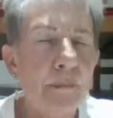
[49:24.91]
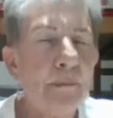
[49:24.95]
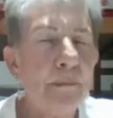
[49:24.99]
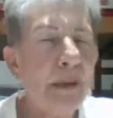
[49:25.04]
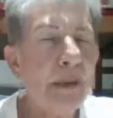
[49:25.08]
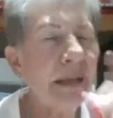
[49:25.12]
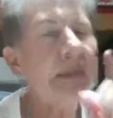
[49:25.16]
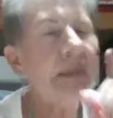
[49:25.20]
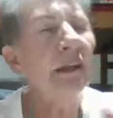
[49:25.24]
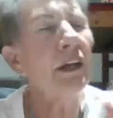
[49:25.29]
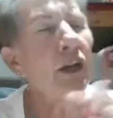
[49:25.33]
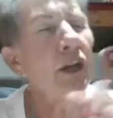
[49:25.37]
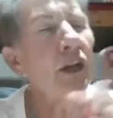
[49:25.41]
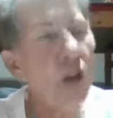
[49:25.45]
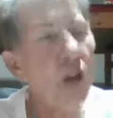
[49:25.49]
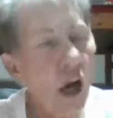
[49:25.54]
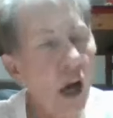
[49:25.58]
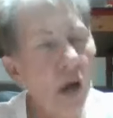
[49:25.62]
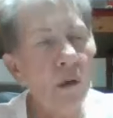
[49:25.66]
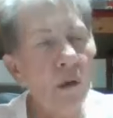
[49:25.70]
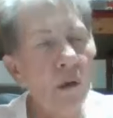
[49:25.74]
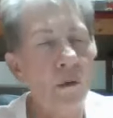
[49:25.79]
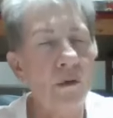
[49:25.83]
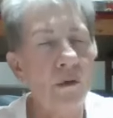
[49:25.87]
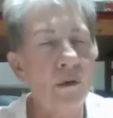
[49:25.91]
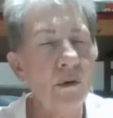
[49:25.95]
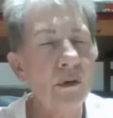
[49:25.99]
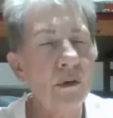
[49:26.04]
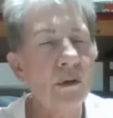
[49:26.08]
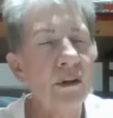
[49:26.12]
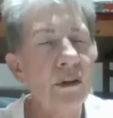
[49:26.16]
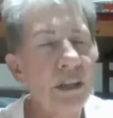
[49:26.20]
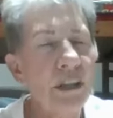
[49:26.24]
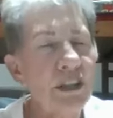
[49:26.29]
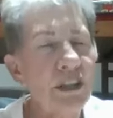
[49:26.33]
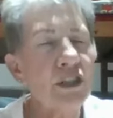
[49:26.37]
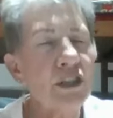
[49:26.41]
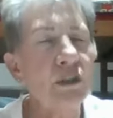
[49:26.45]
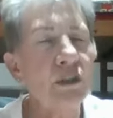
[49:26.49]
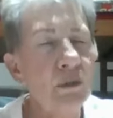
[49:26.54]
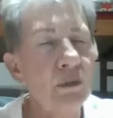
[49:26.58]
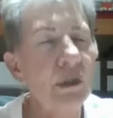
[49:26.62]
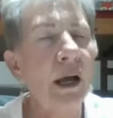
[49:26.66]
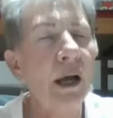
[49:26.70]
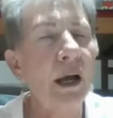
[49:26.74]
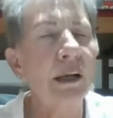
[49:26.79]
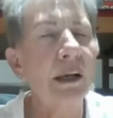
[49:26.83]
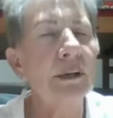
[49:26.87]
But know this
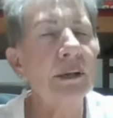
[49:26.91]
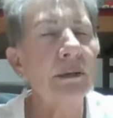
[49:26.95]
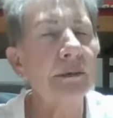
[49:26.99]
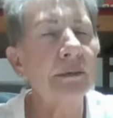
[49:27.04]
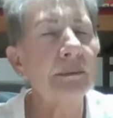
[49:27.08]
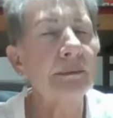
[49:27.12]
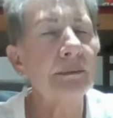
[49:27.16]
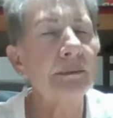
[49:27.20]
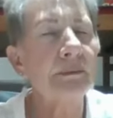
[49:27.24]
tonight.